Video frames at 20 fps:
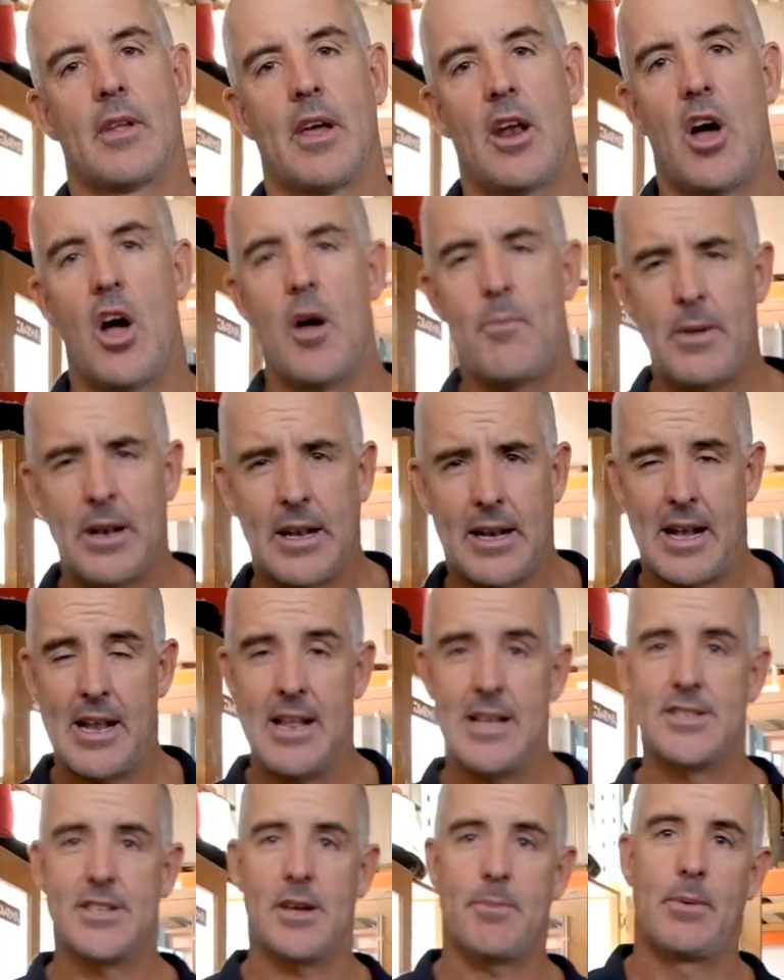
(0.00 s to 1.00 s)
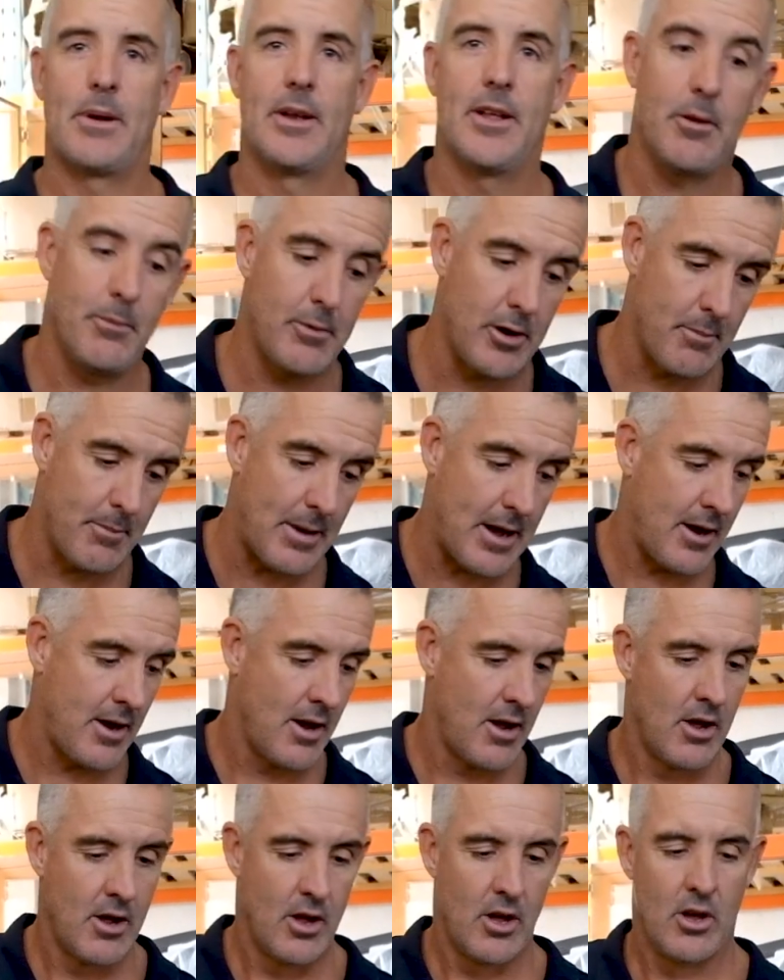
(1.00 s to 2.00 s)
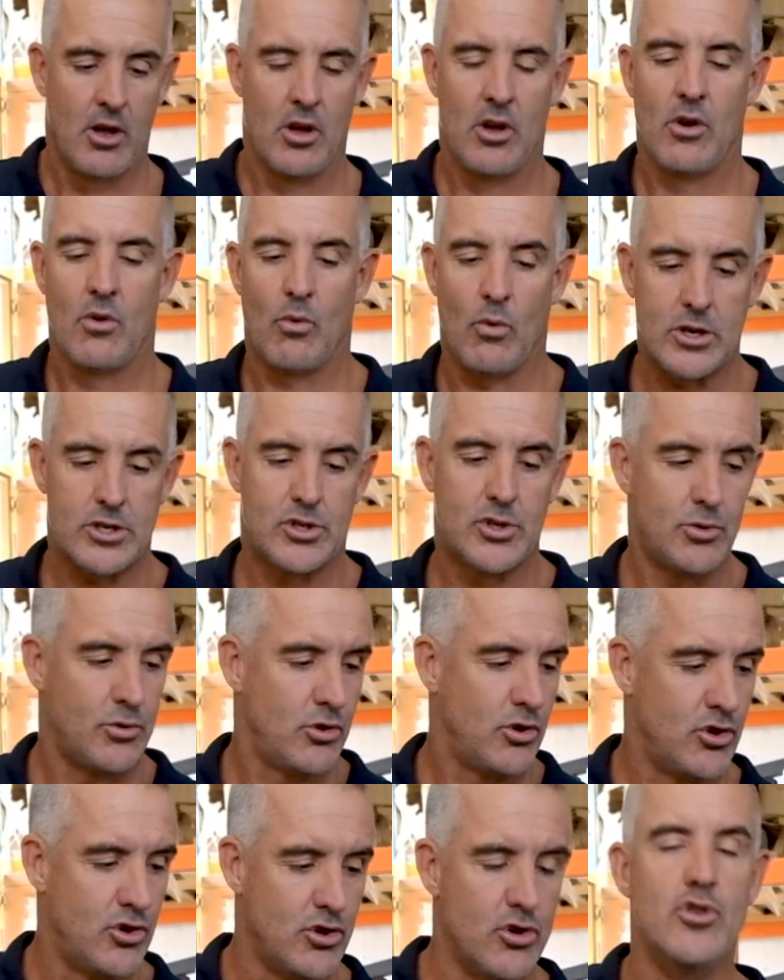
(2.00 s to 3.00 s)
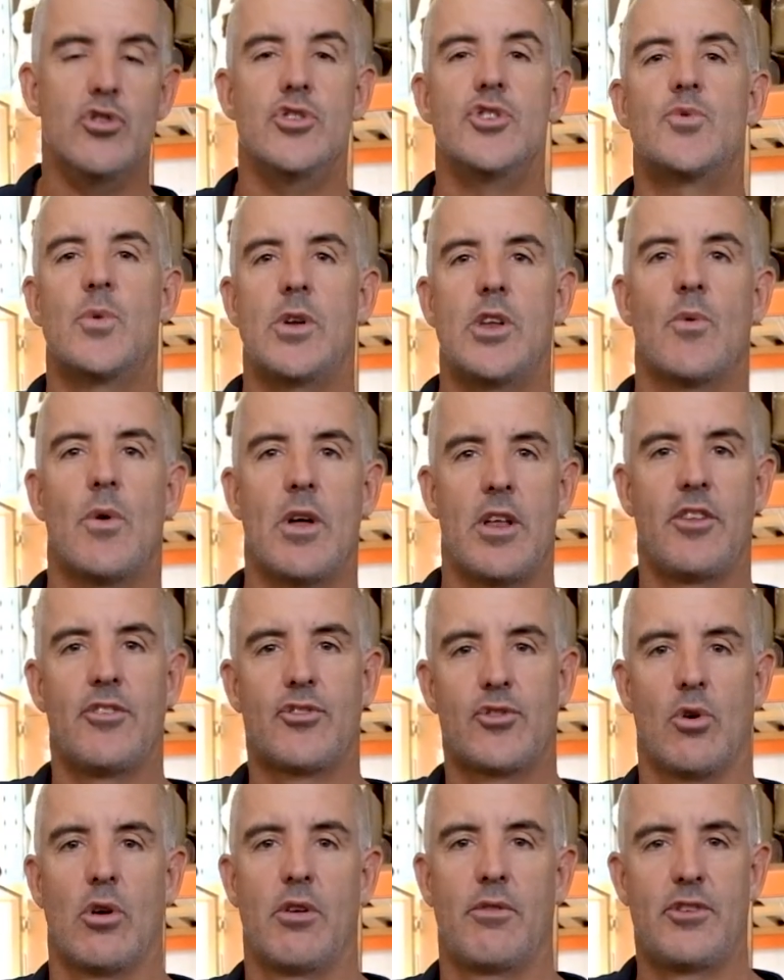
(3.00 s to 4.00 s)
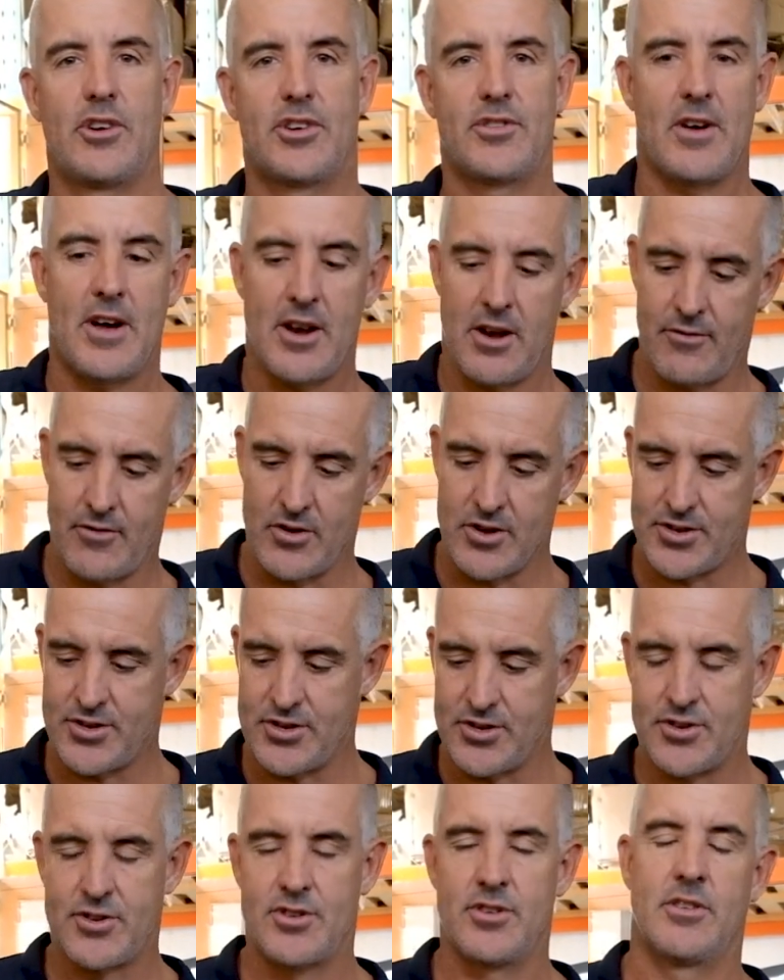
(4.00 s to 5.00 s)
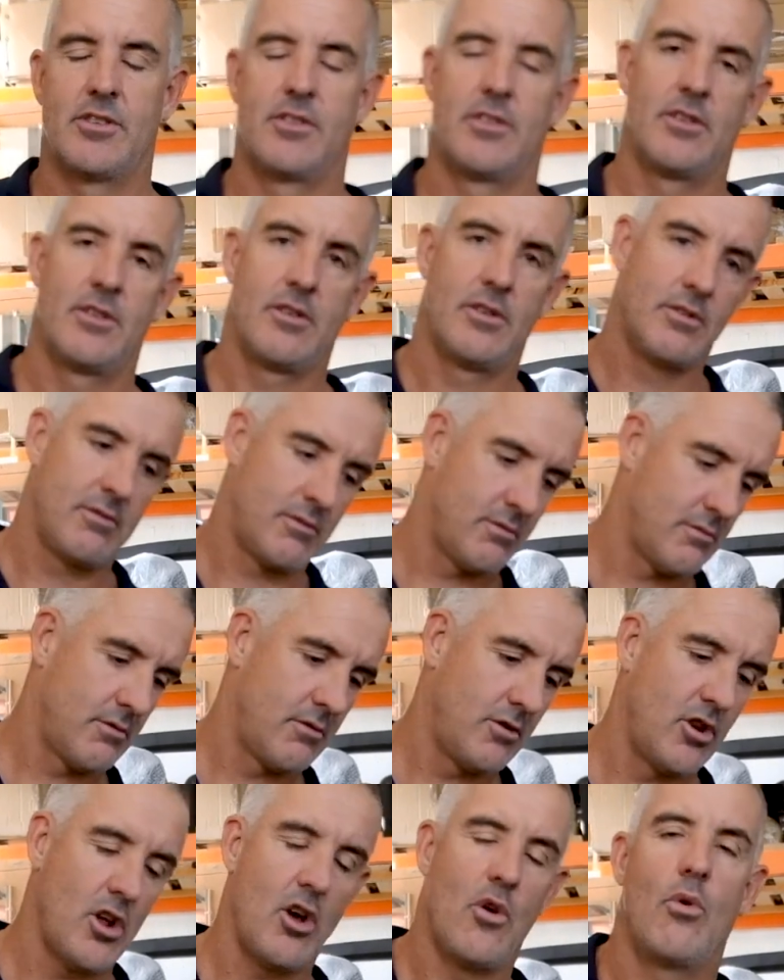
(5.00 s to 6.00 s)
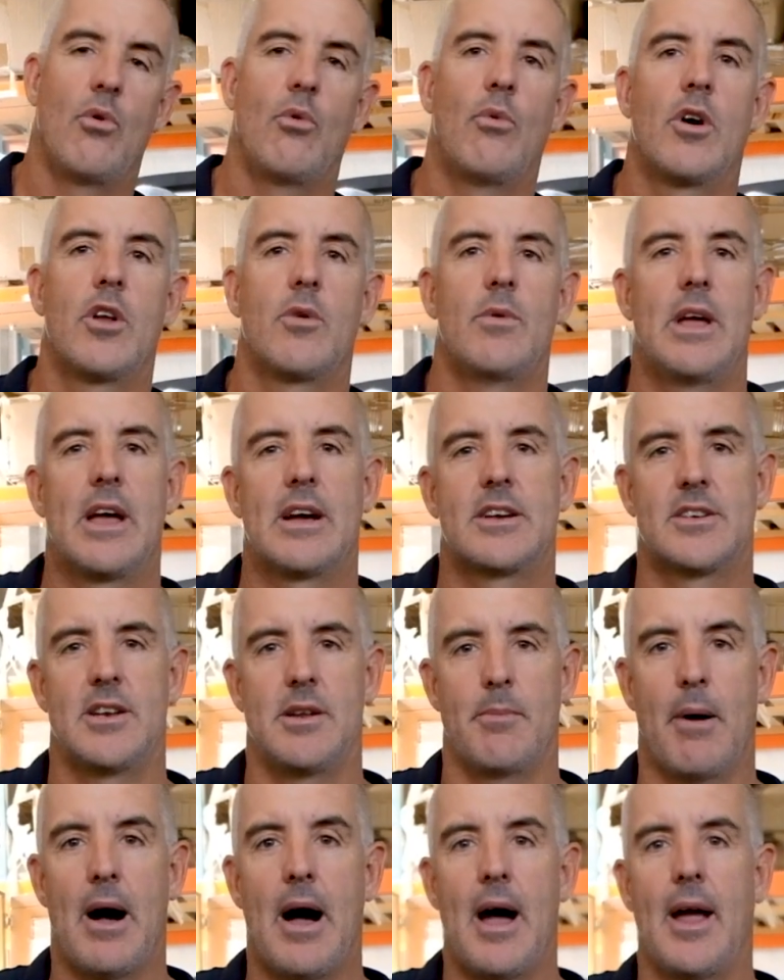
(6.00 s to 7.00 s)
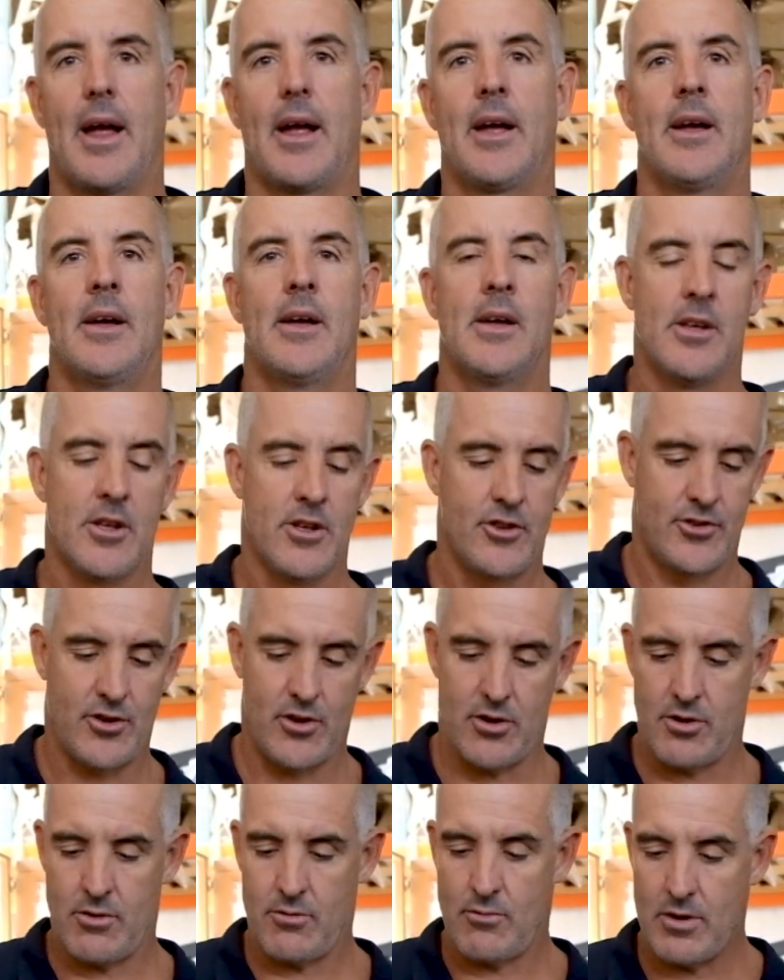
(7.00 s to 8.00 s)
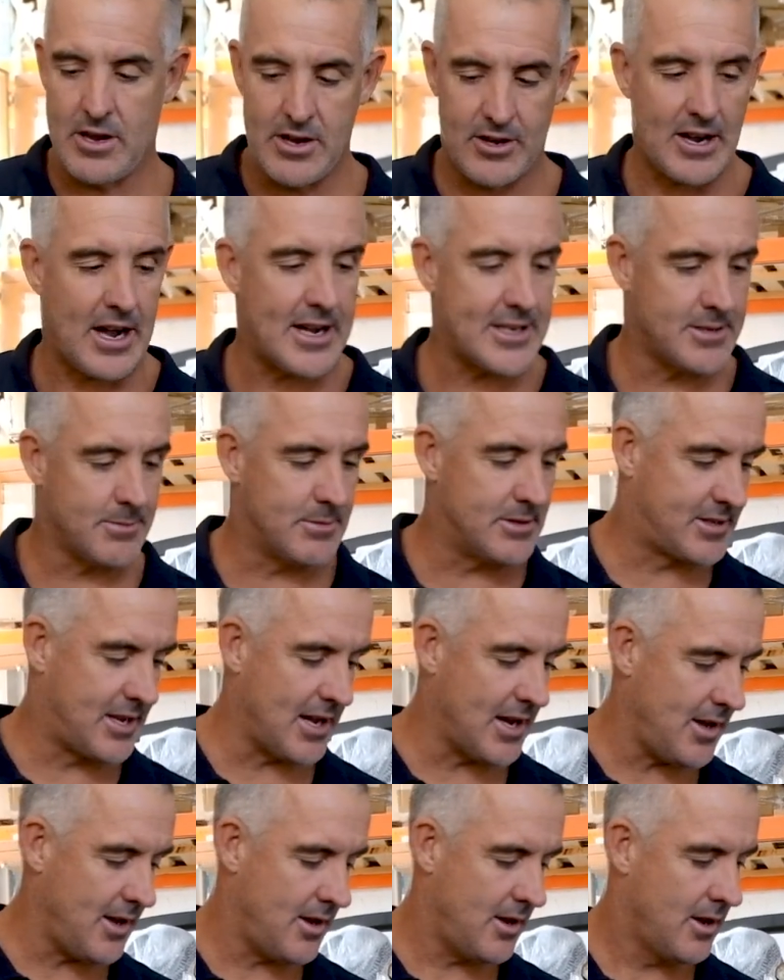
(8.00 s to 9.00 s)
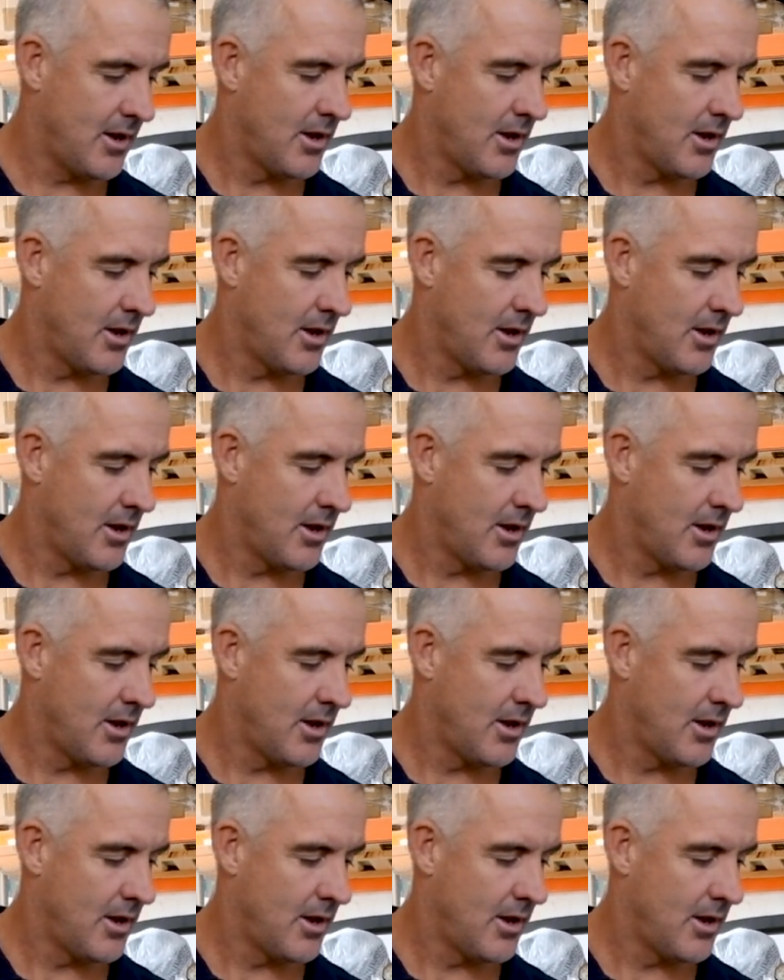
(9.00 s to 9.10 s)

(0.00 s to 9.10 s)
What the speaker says: And I hope that clears up a little bit about what to use when you want to install a fish finder versus, what are we actually buying. So each item is here.